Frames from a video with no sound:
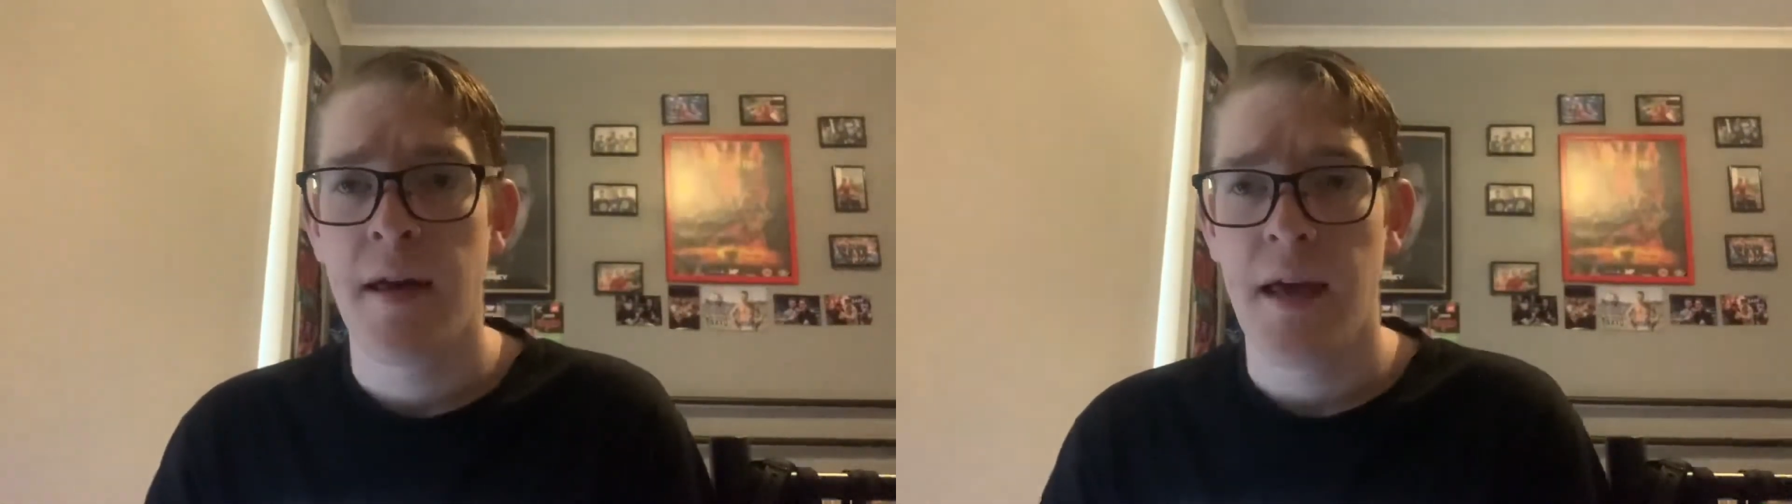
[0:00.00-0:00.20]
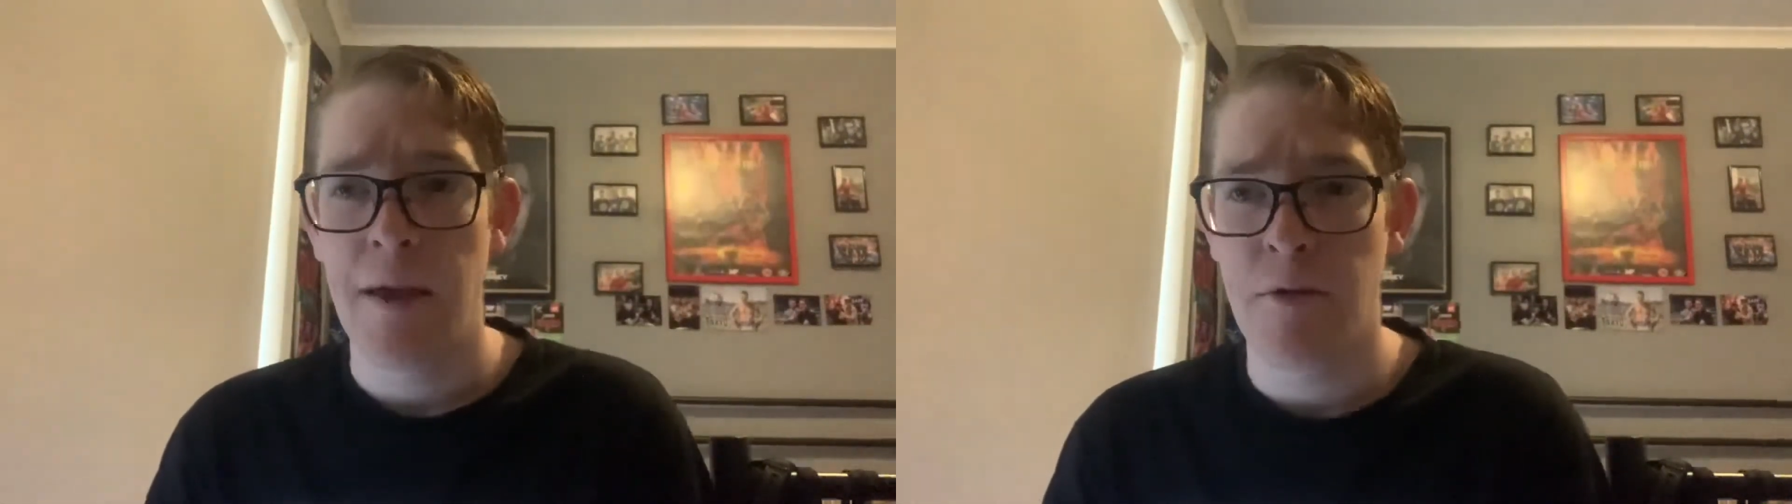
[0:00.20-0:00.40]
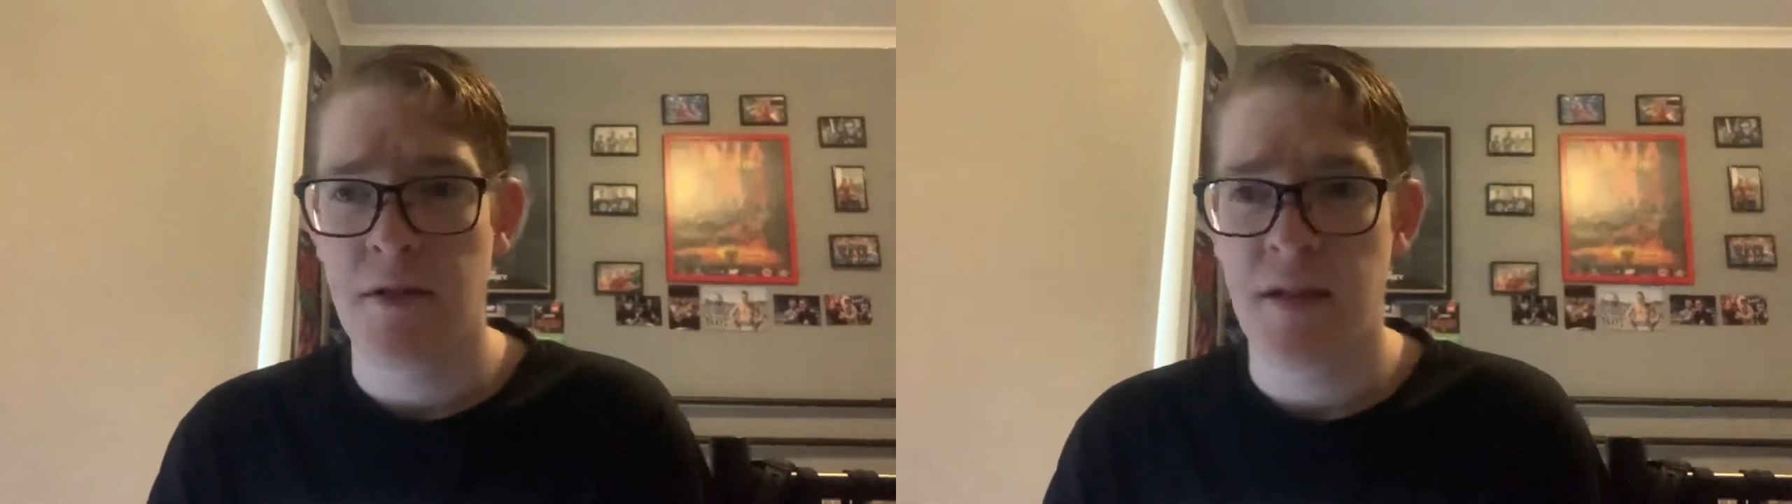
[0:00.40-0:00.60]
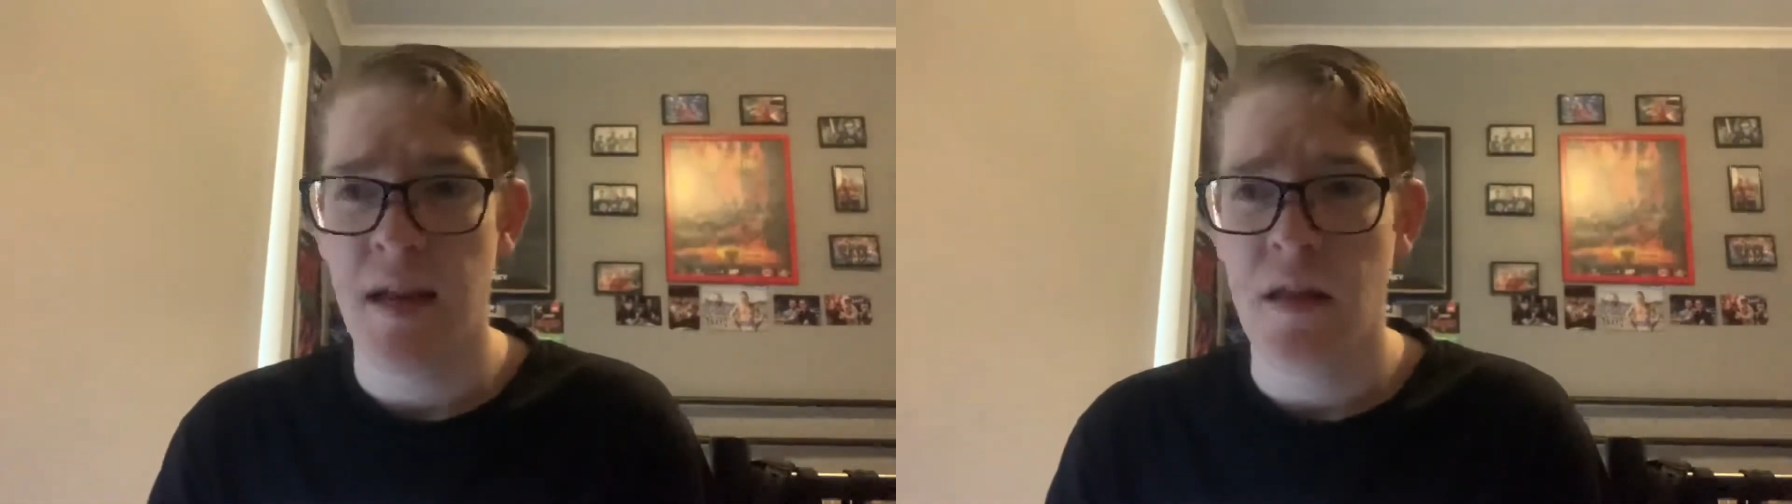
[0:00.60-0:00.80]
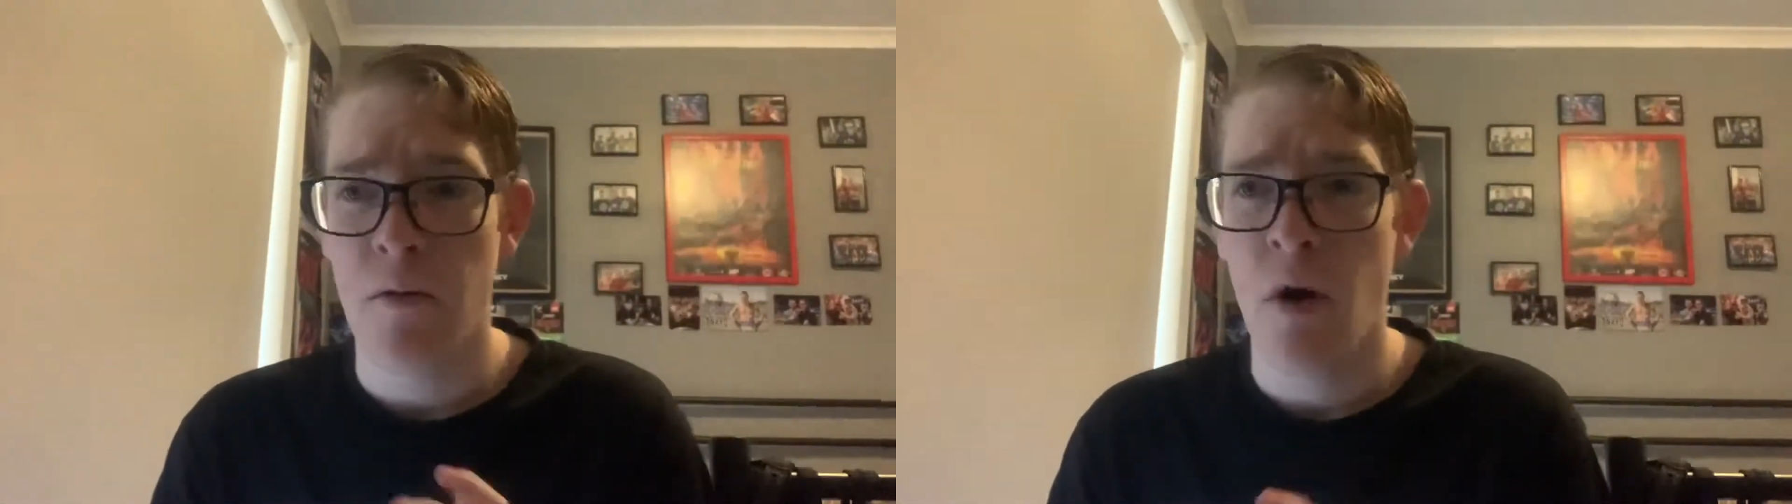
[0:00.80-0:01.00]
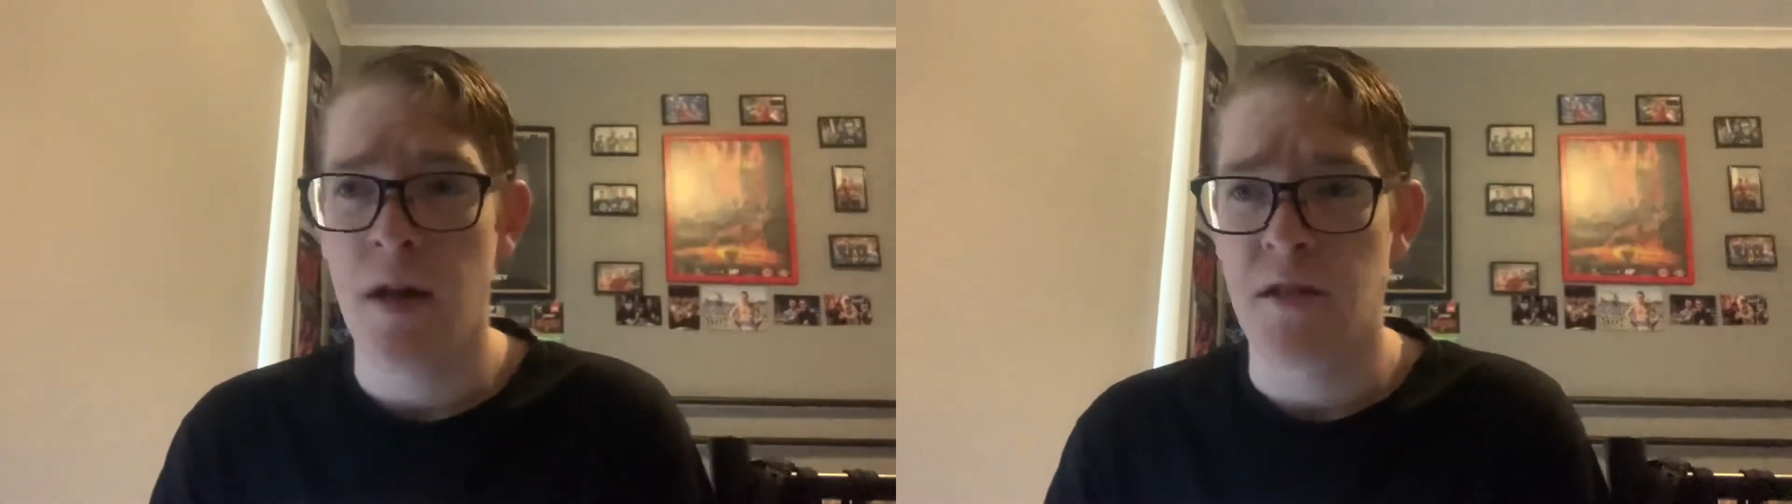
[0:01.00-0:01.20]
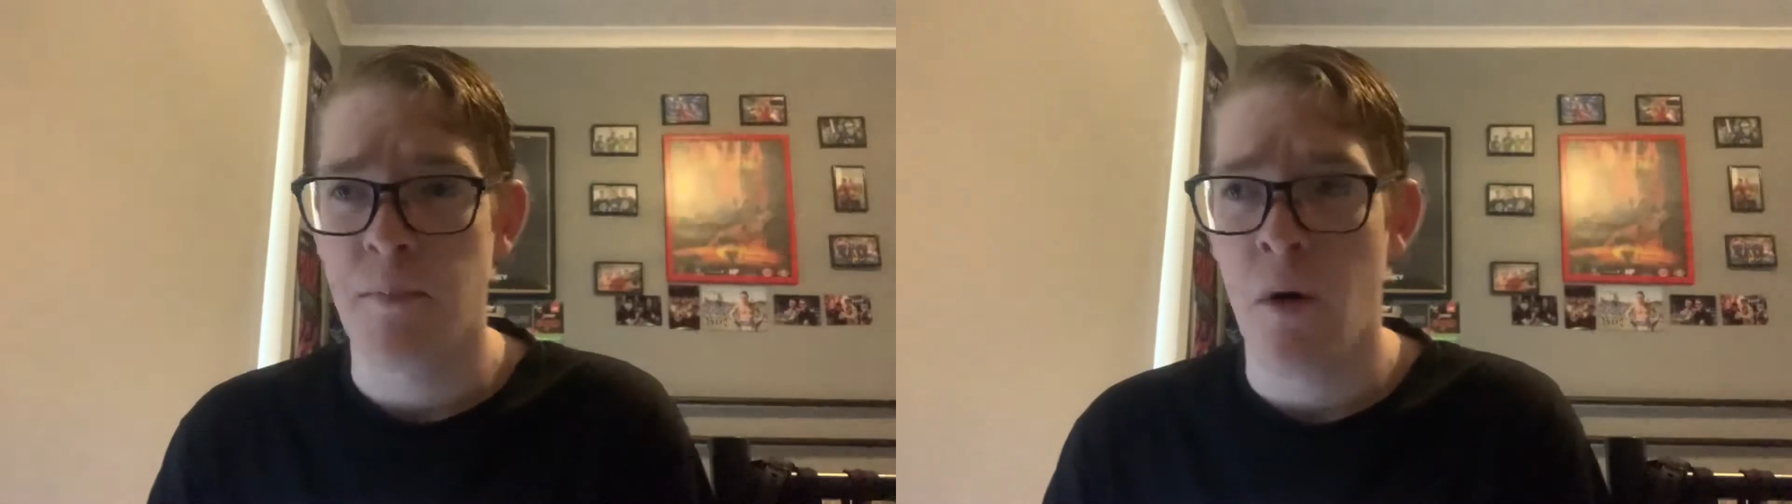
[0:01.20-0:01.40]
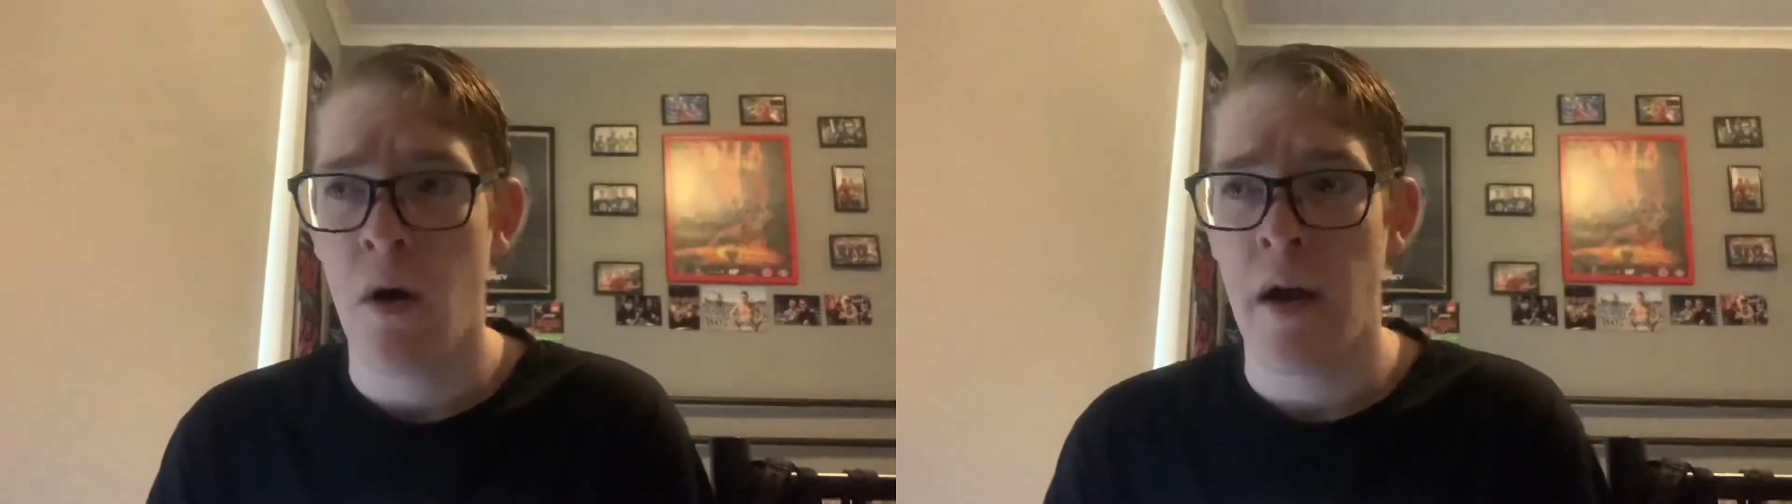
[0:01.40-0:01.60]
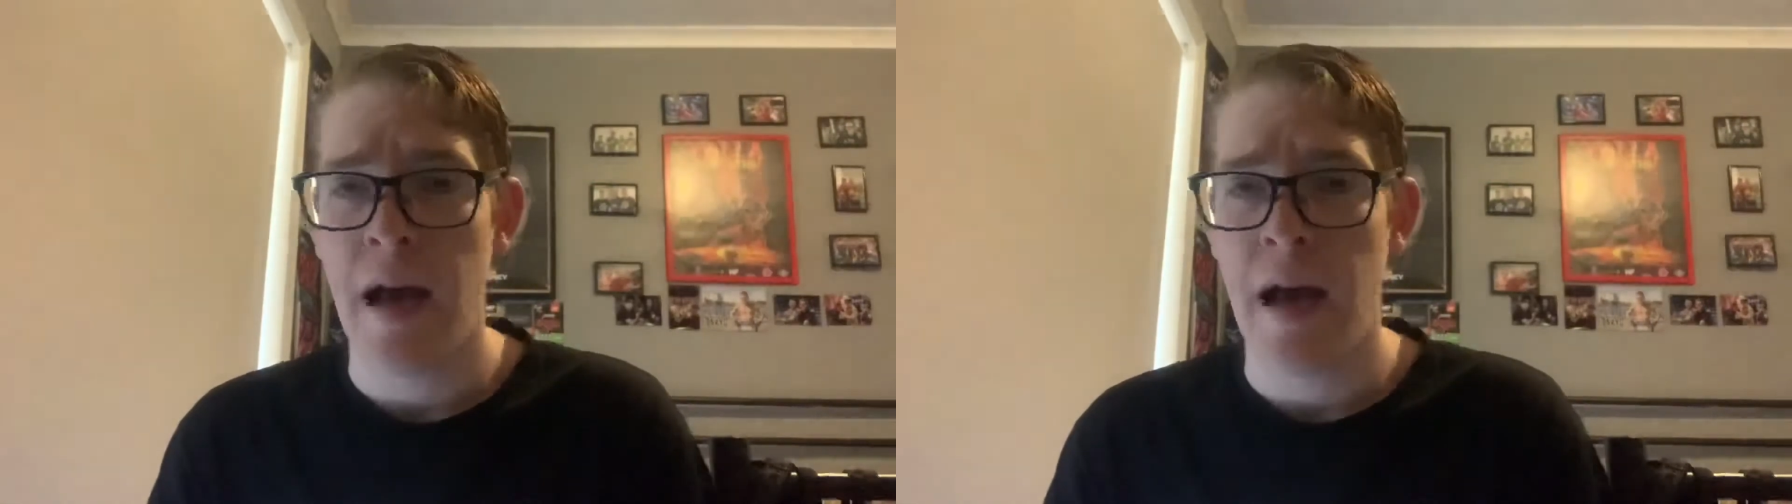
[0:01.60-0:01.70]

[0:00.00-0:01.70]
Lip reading: He was in the right spot,